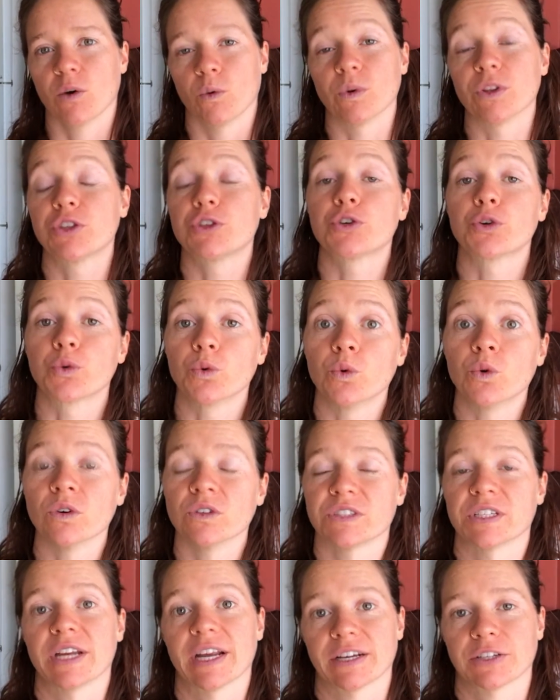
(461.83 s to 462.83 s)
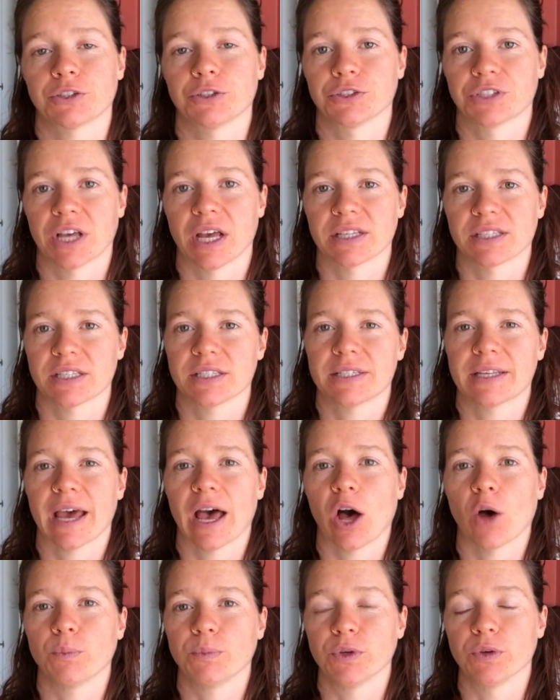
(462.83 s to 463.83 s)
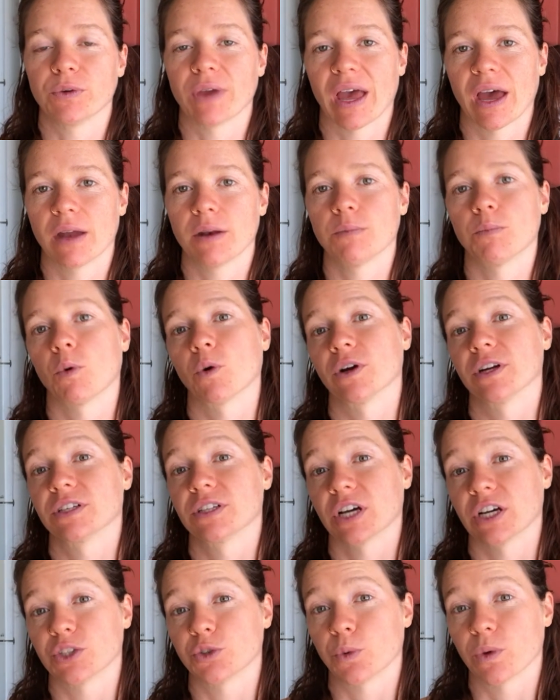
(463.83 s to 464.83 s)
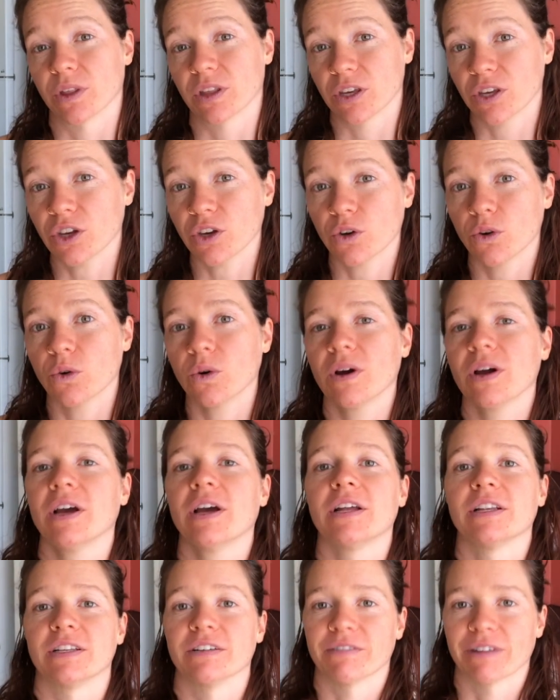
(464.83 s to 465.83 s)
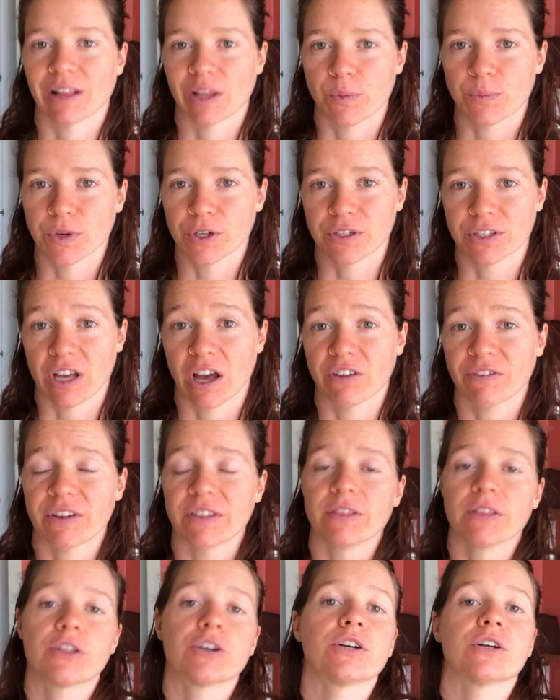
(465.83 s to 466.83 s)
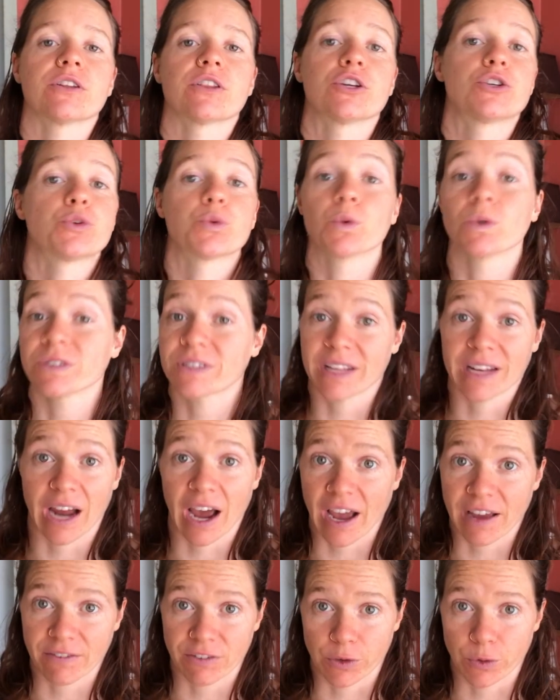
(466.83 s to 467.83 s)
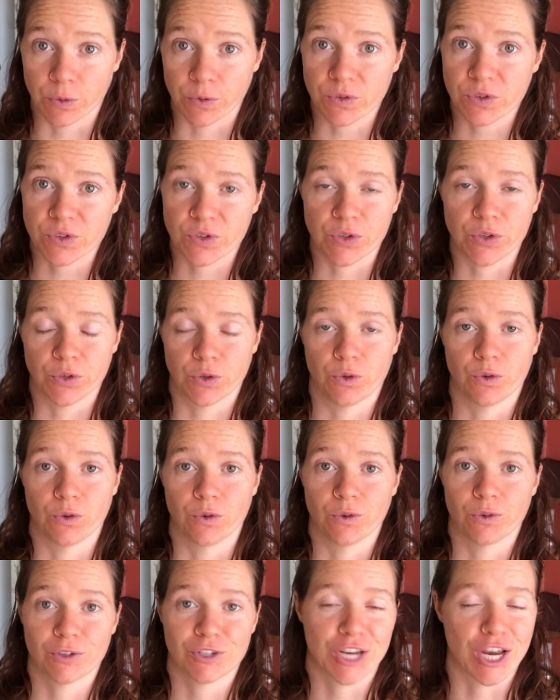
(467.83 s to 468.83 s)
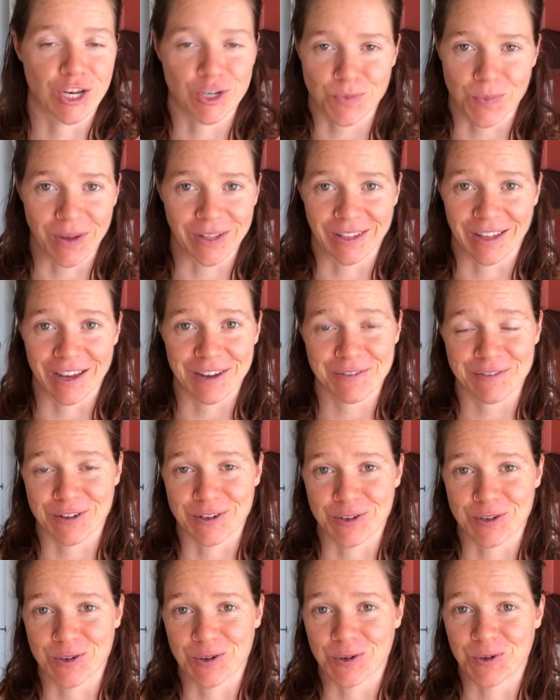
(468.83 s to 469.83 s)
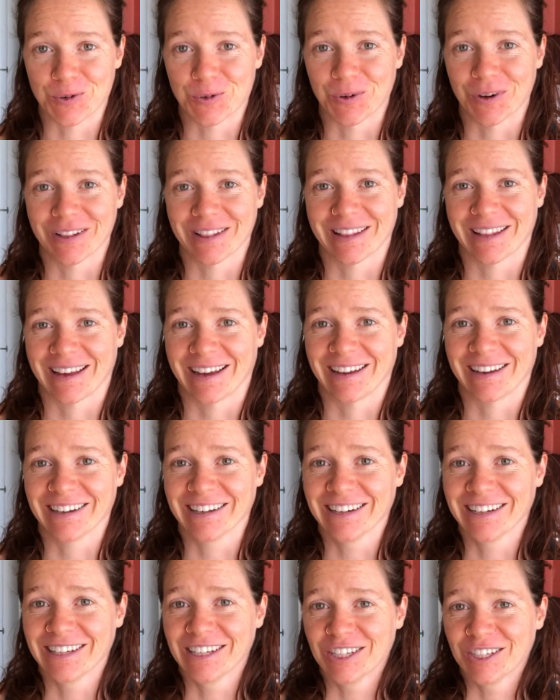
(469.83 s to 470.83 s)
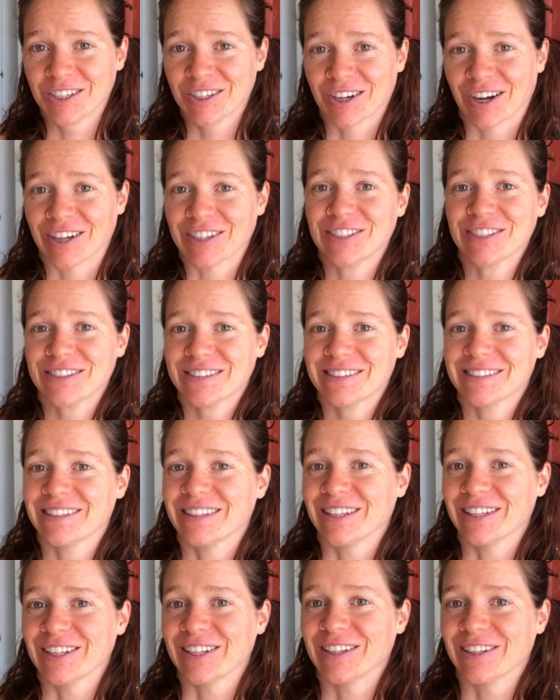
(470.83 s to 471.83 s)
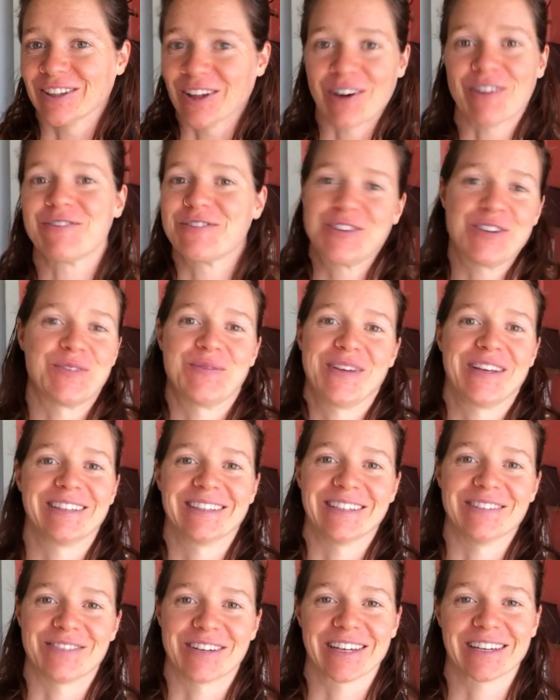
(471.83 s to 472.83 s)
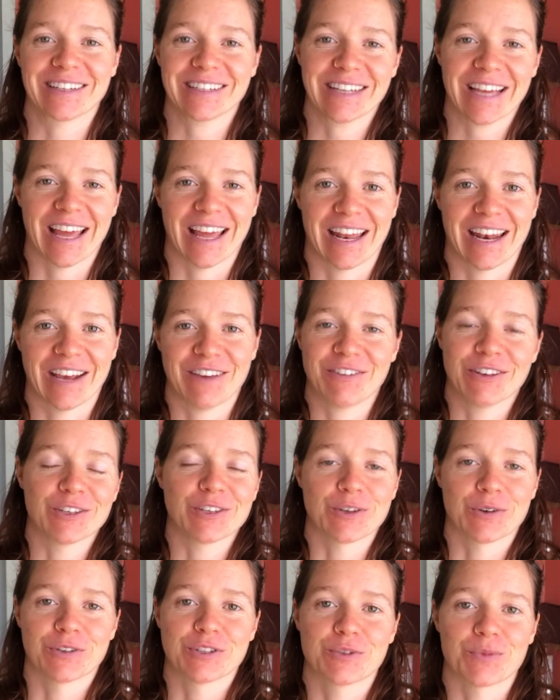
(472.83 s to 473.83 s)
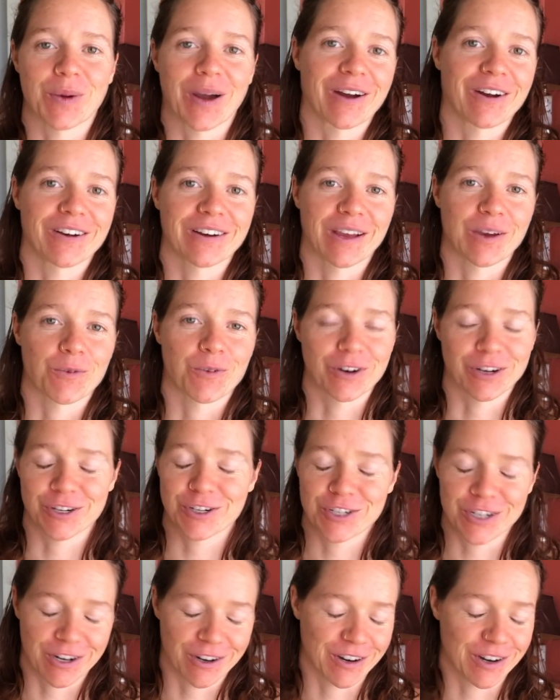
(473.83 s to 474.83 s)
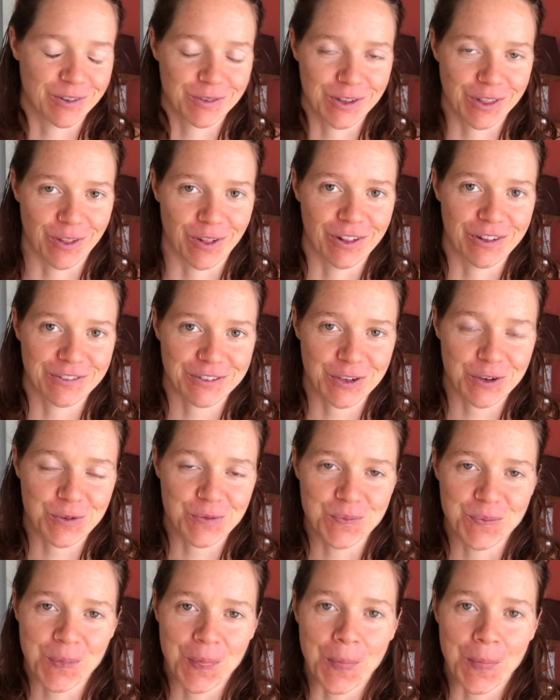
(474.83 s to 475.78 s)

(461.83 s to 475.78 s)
with tools and exercises to help you get more in touch with you, develop yourself. And they're the tools that I've used to change my life into one that I just love to be living, and I feel so inspired. I want to share it with all of you.